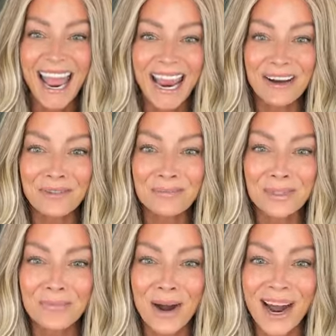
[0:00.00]
Hey from
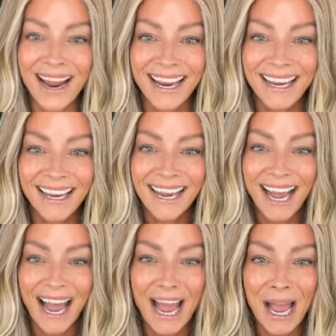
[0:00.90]
Dubai.
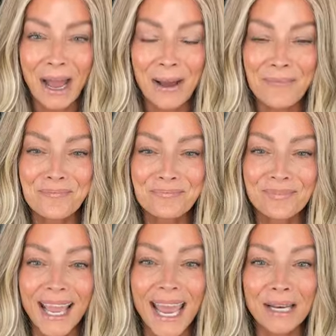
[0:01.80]
Um,
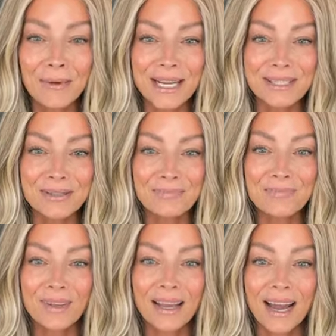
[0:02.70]
anyways,
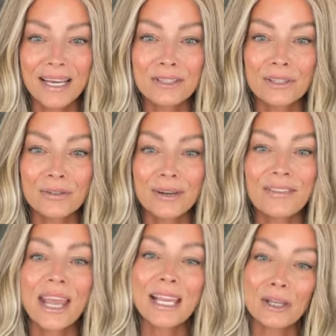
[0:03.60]
I do,
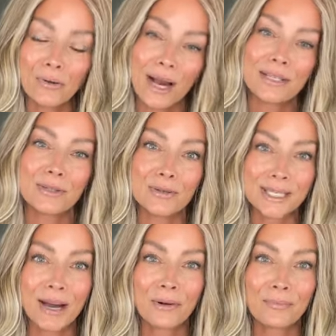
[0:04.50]
thank you. I do
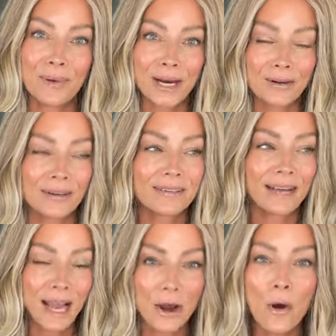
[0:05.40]
sound better.
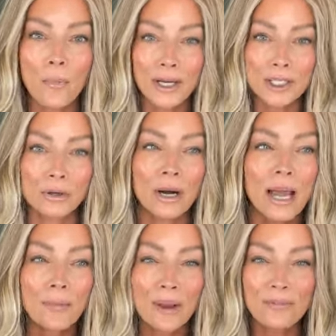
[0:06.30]
I hope I do.
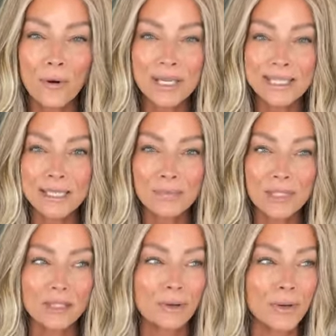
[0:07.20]
My voice
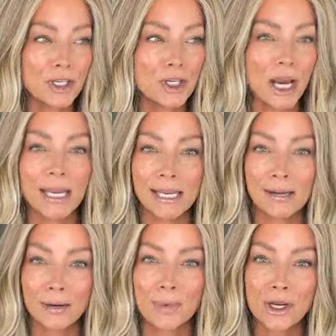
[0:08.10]
seems a little bit
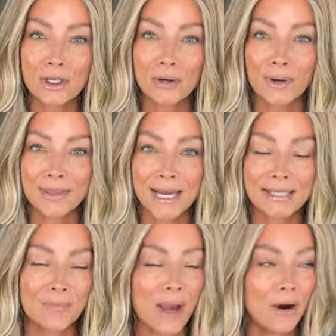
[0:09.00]
shaky and I'm not sure what
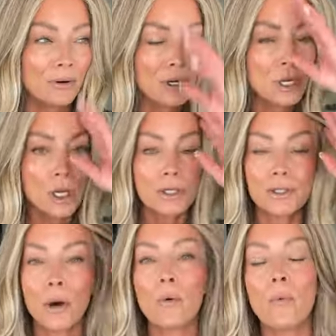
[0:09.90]
that's about.
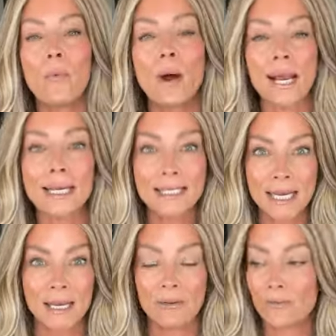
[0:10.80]
So, what I
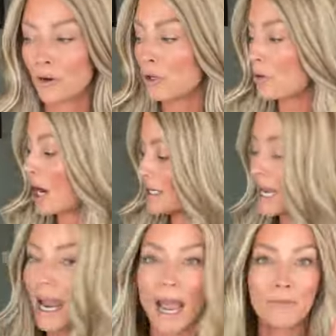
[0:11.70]
did for you
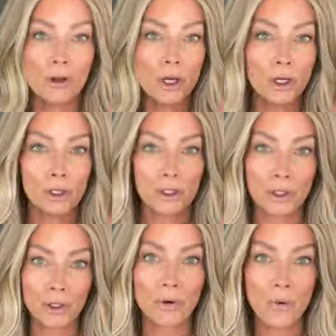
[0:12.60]
guys, I have
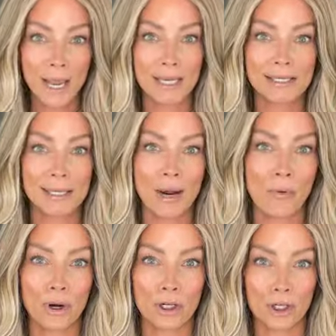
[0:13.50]
two wigs that I
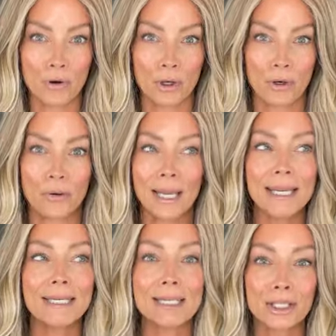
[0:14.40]
want to show you
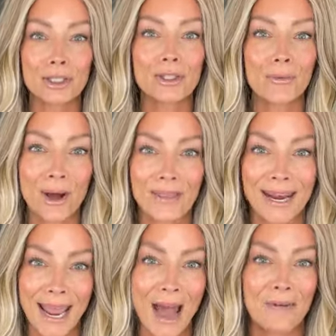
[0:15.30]
in addition to the one
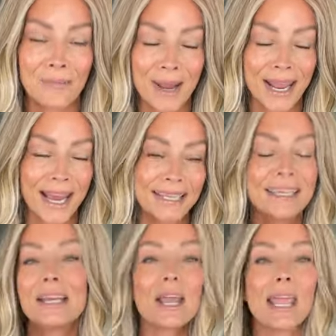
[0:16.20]
that I have on my
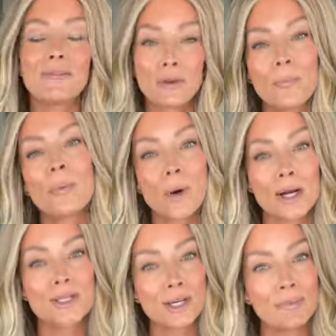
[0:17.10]
head. If you've been
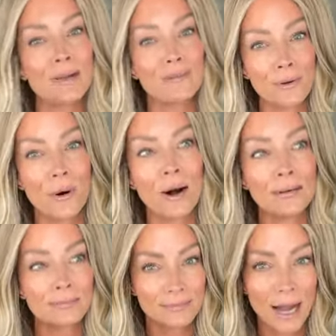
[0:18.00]
watching me
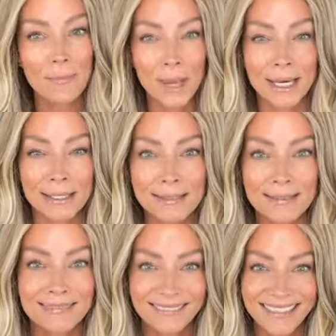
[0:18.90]
for a
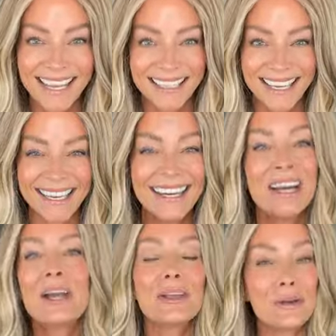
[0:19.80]
minute lately,
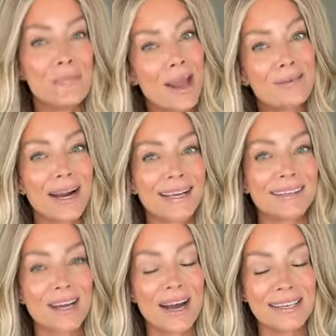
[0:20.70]
you may
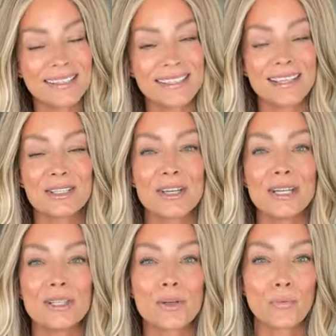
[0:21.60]
recognize that this
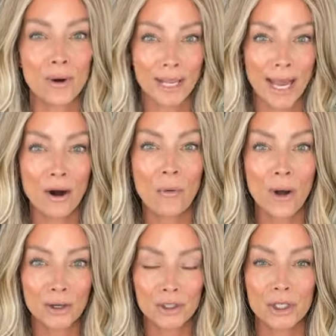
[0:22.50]
is Raquel
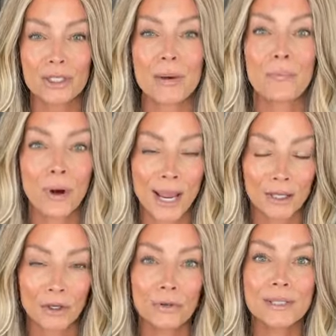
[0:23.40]
Welch's
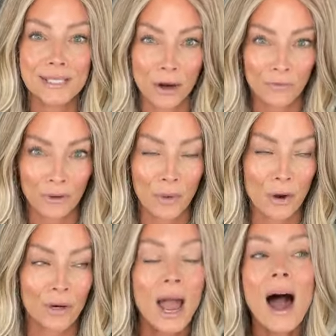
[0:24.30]
brand new selfie
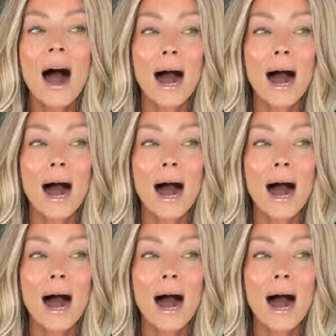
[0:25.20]
mode.